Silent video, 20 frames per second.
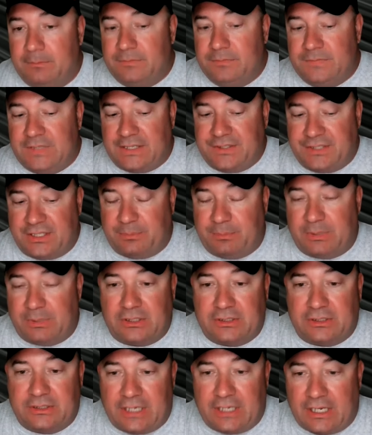Denzel
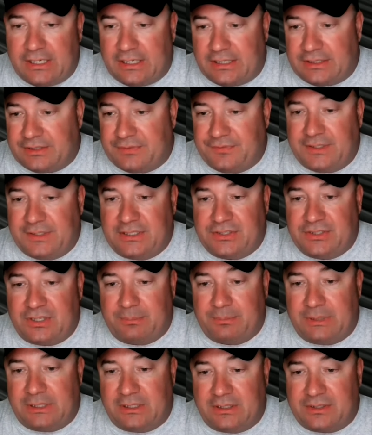Burke, to finish
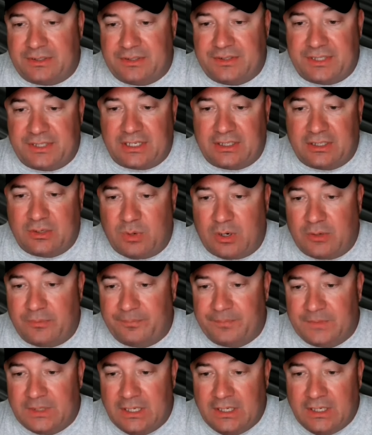up here, said,
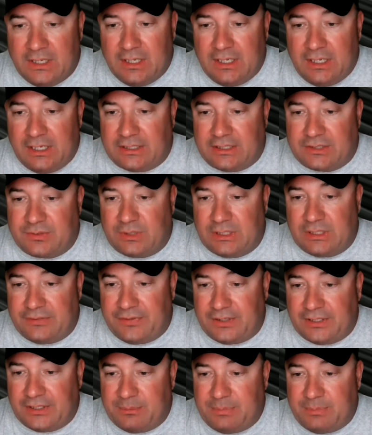quote, it's really
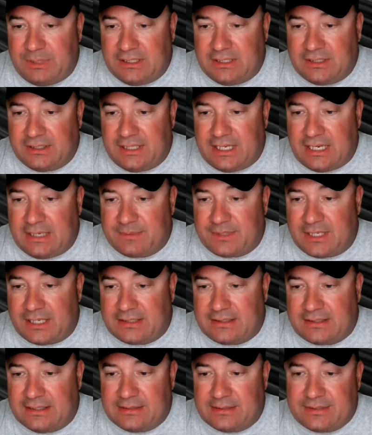fun to be in games
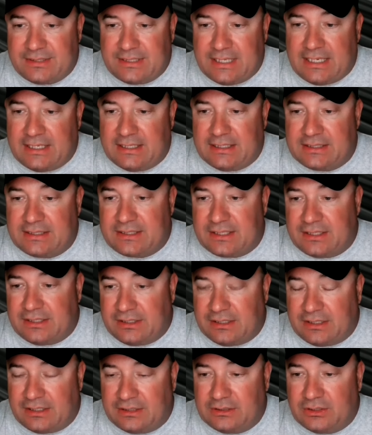like this, and it's
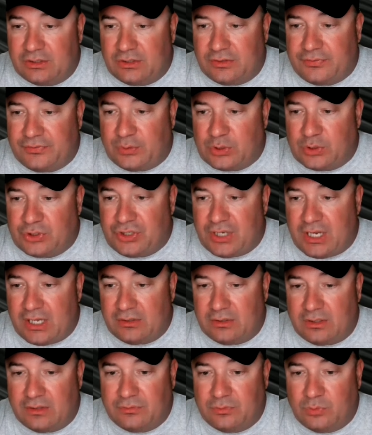a little
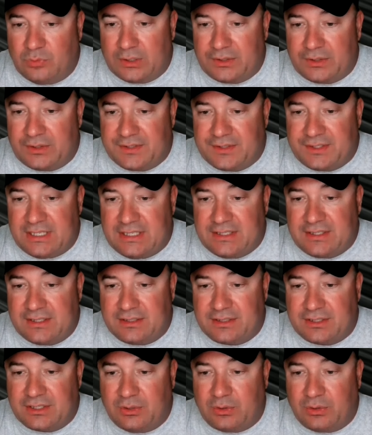foreshadow of what the season
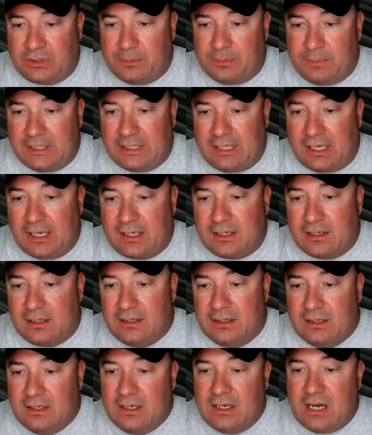is going to be like.
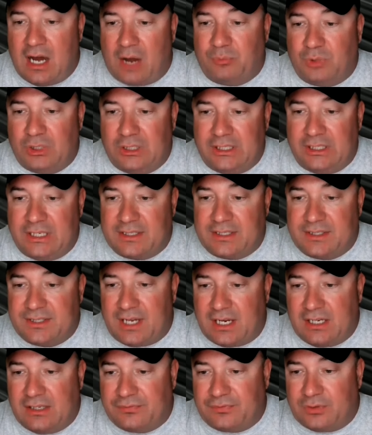I'm really
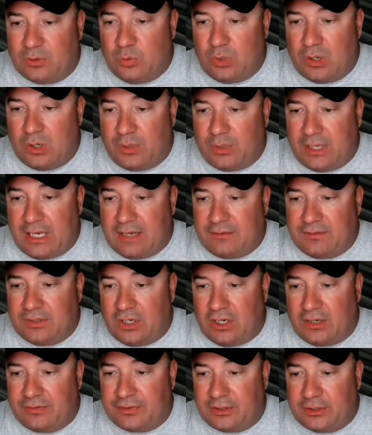excited for what we have to
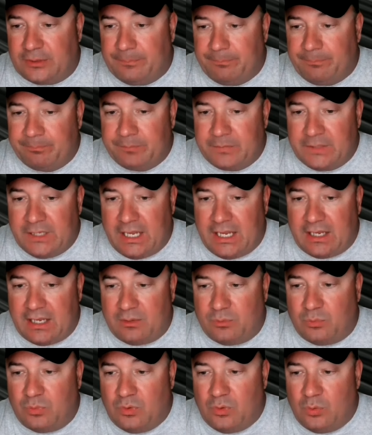offer,
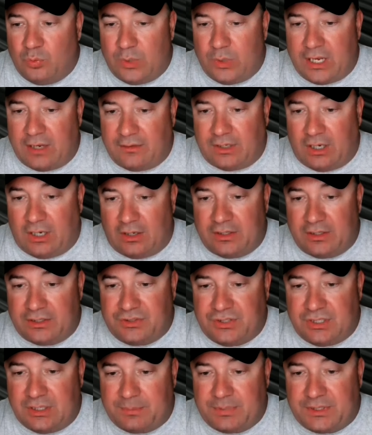and we have all the
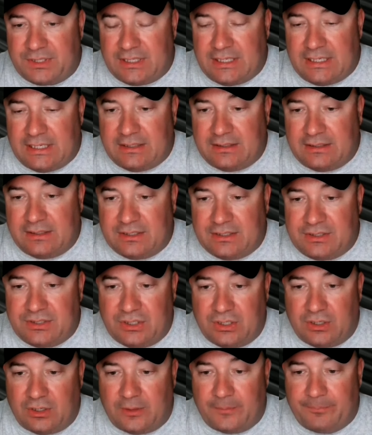chips in this
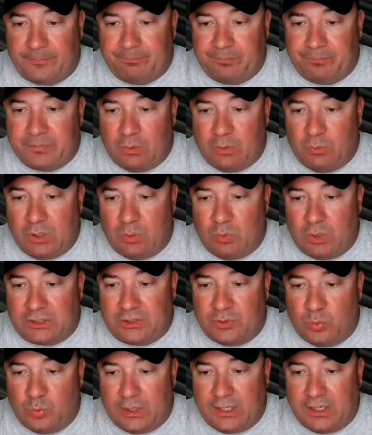year. We want
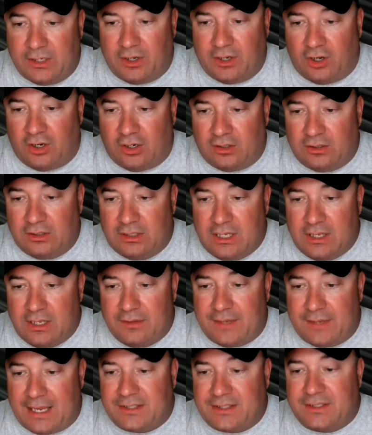to win it all.
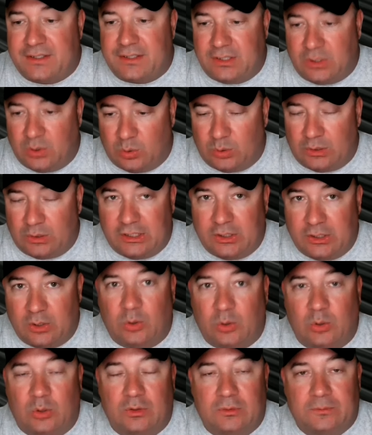That's the only
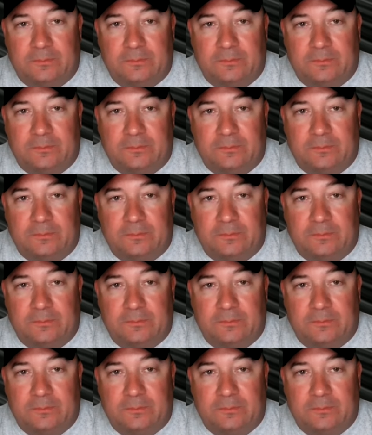goal.